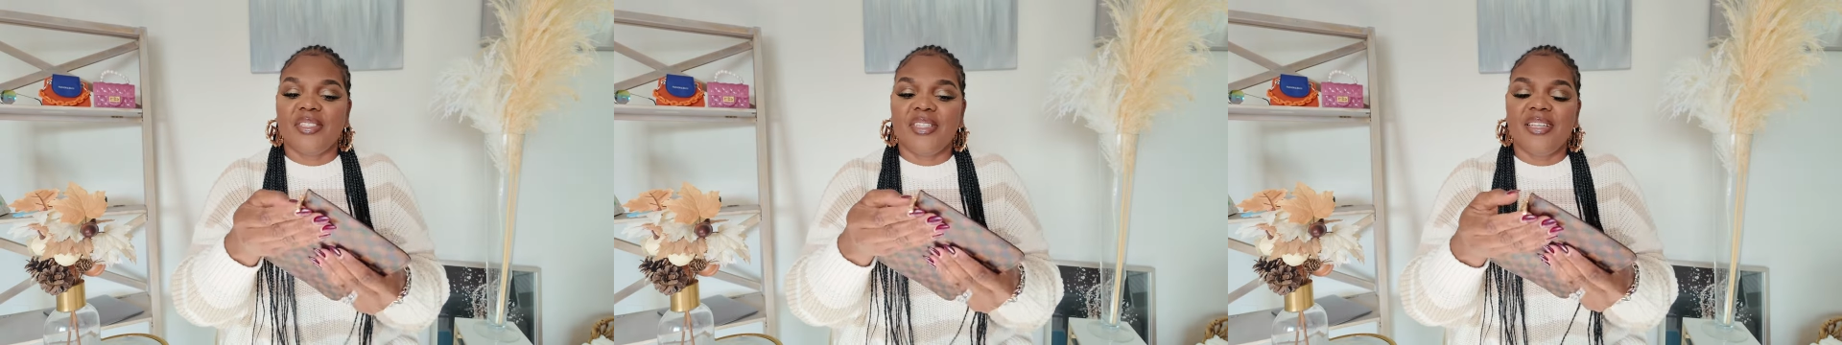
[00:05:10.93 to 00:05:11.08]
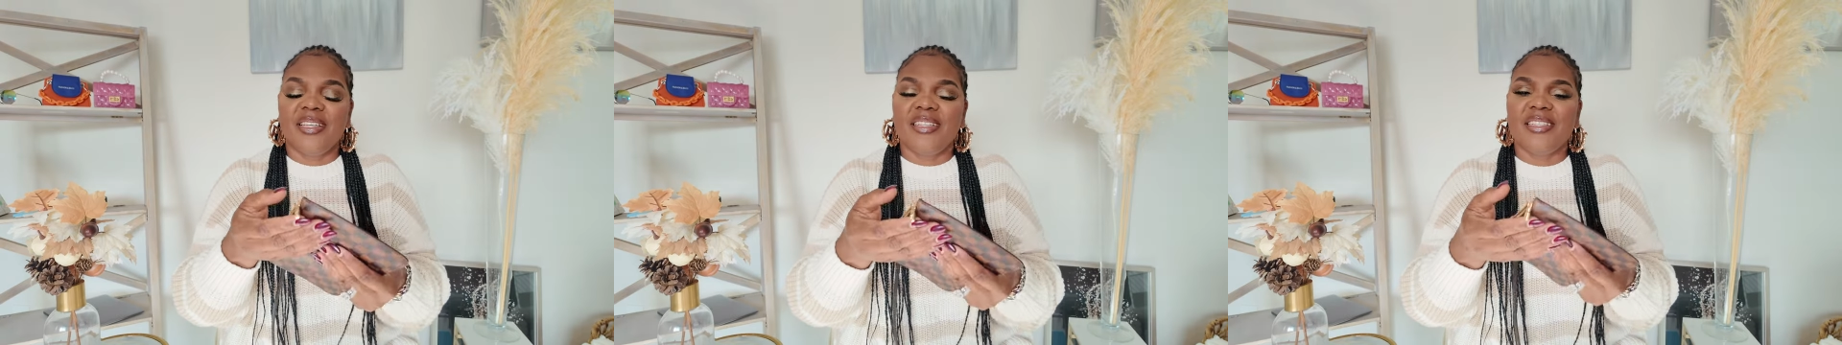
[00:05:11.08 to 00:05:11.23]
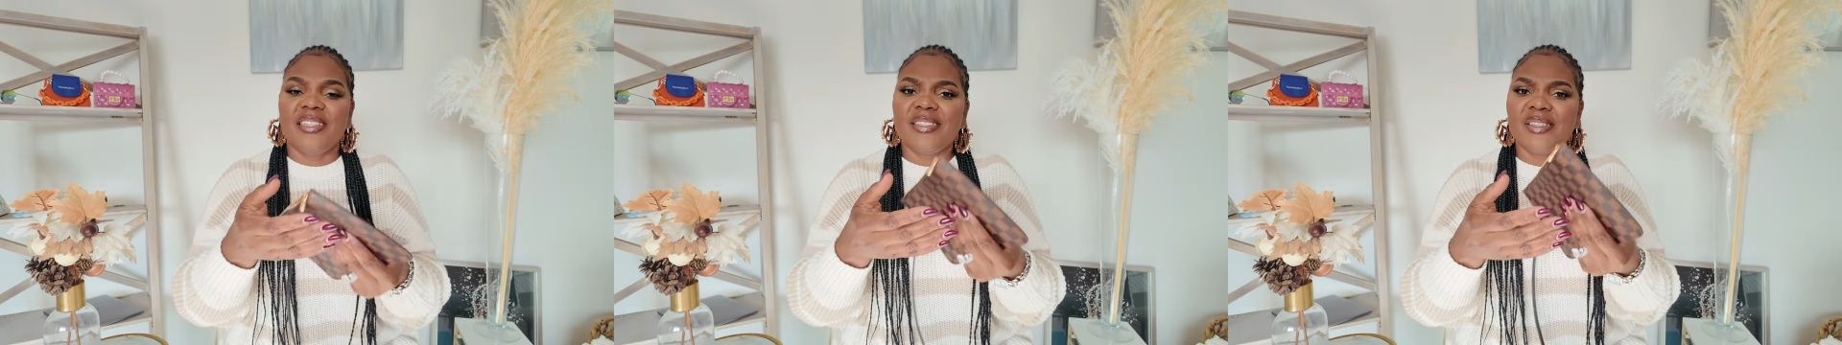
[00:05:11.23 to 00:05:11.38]

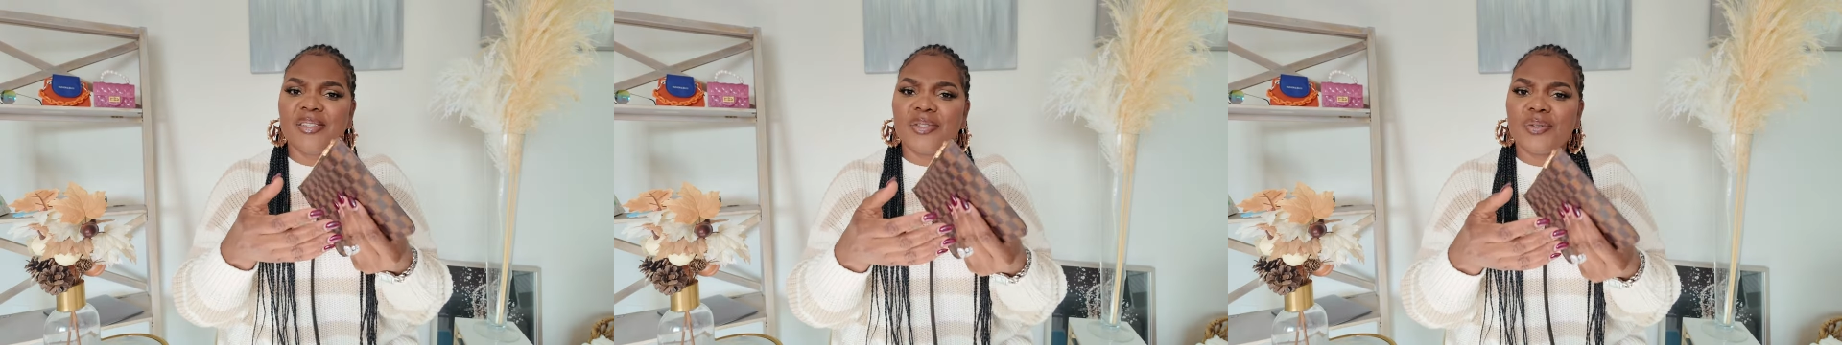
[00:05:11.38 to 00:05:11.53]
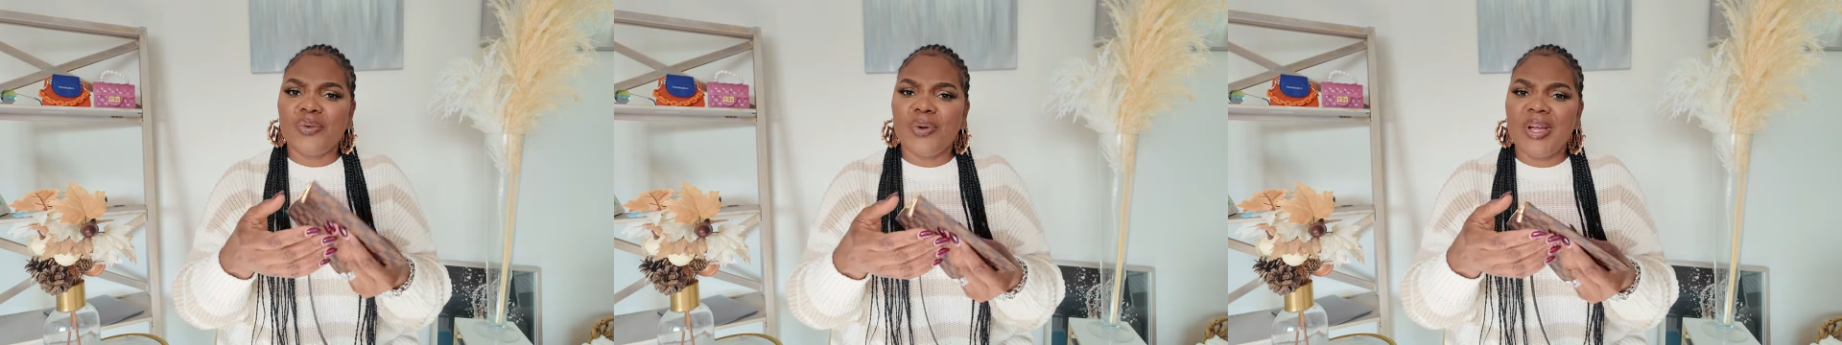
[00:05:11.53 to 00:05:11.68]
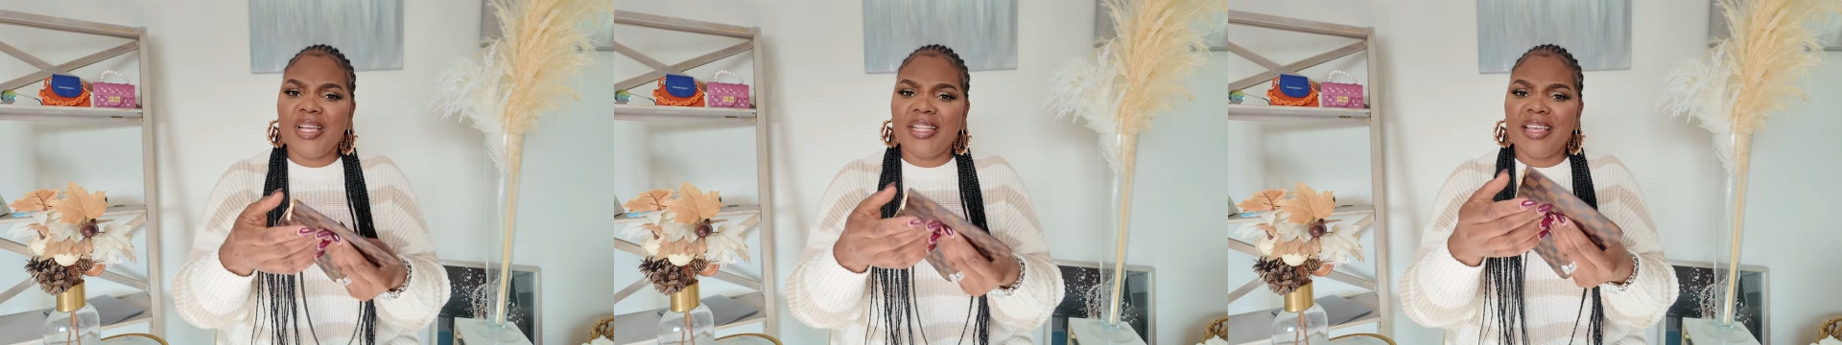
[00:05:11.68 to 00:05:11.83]
And this is
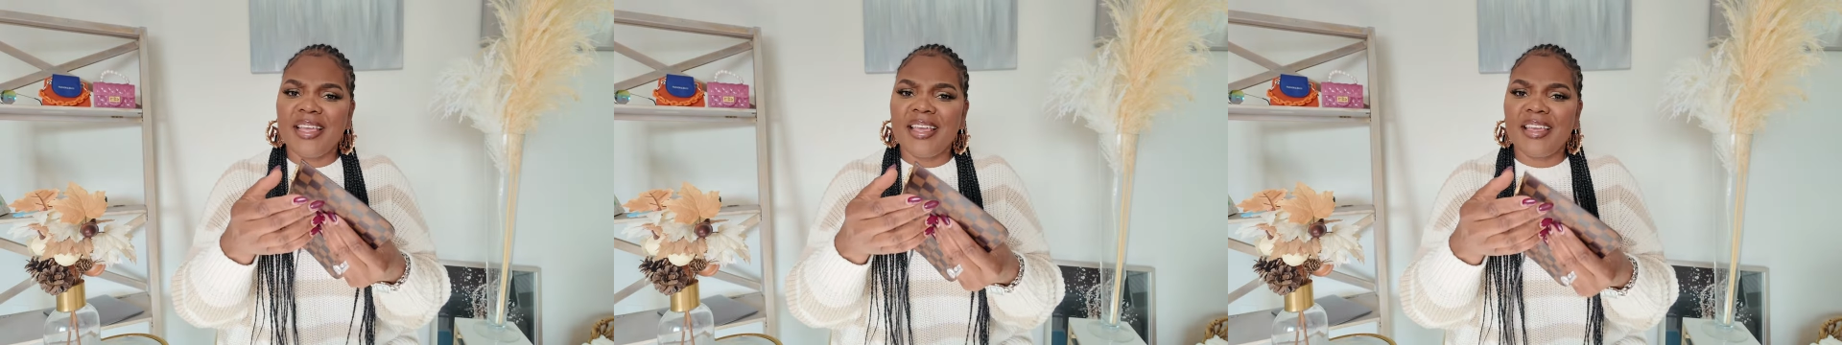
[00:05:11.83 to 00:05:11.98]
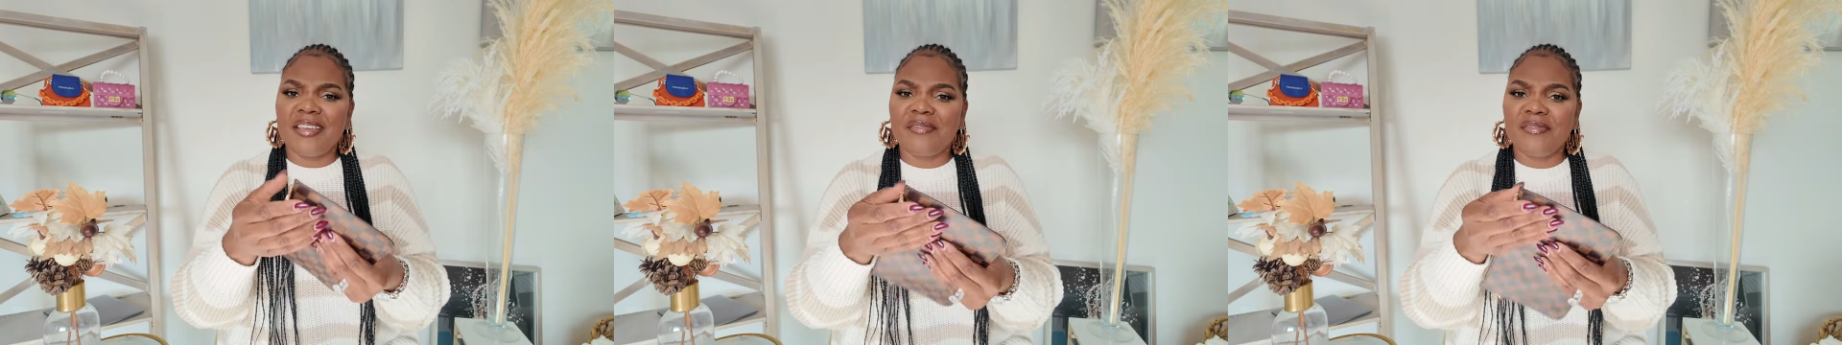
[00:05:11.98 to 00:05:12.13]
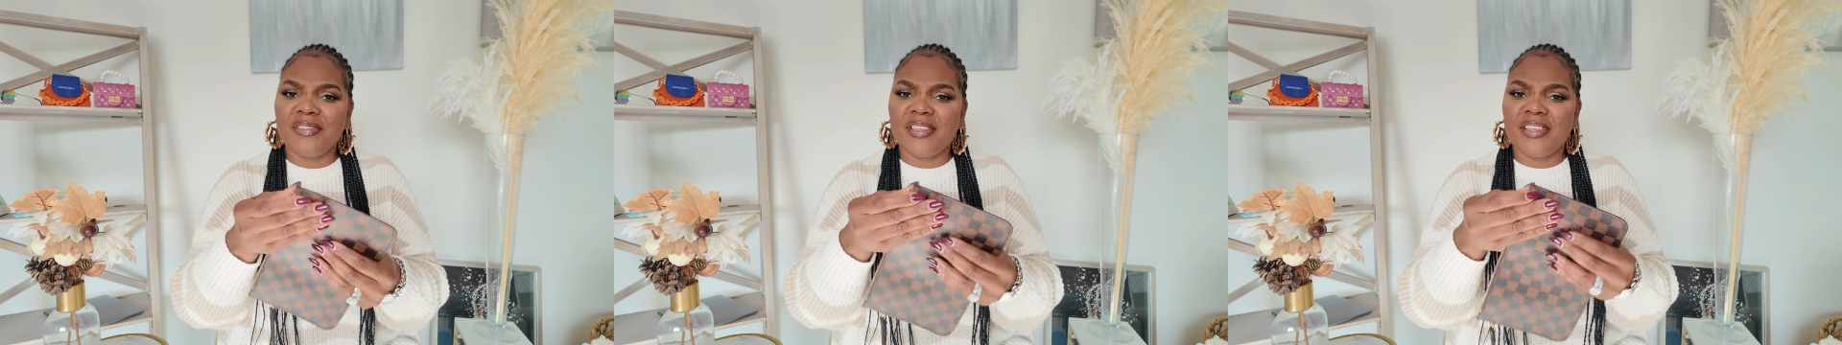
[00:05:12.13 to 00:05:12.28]
quite
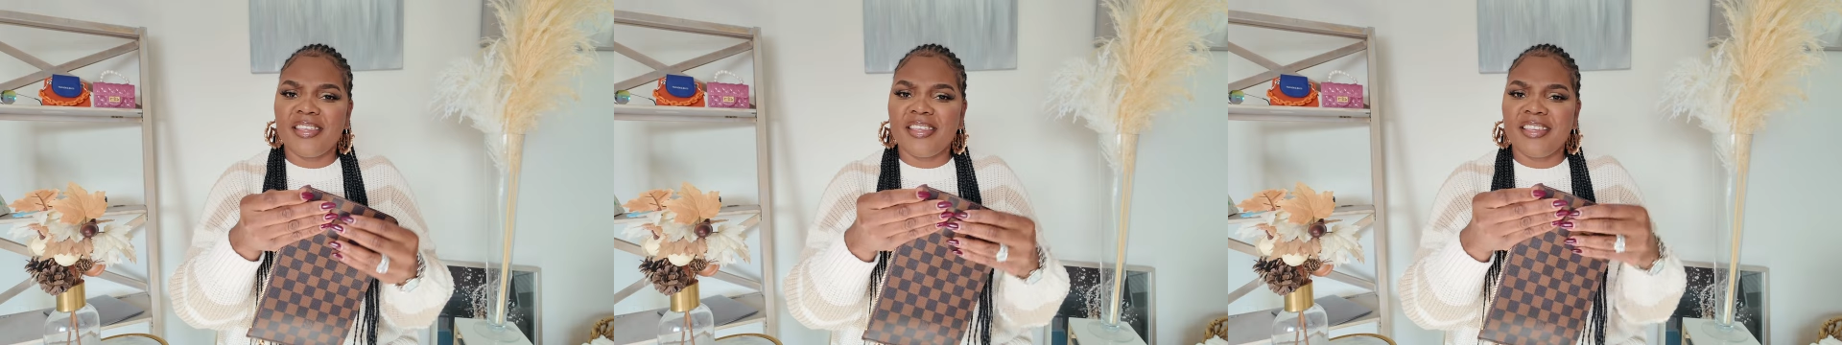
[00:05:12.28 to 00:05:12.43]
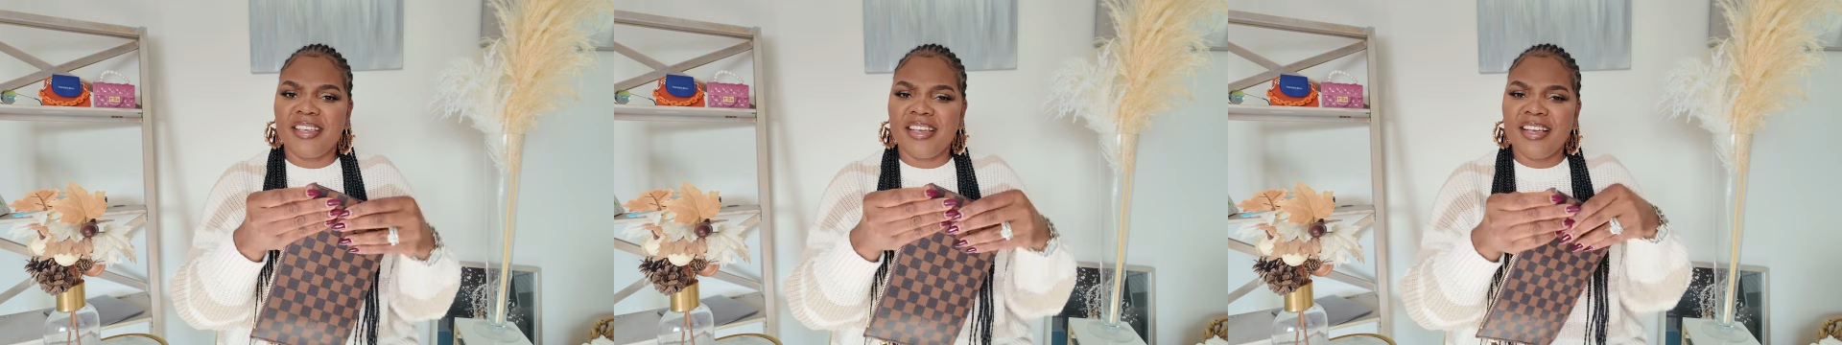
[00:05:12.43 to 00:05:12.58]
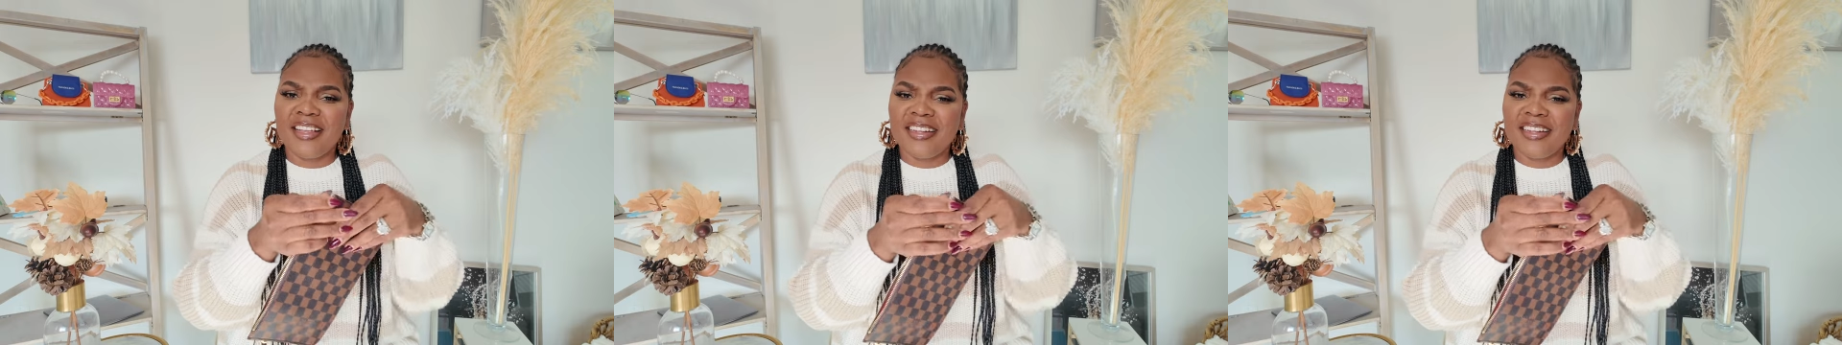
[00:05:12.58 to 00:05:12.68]
heavy.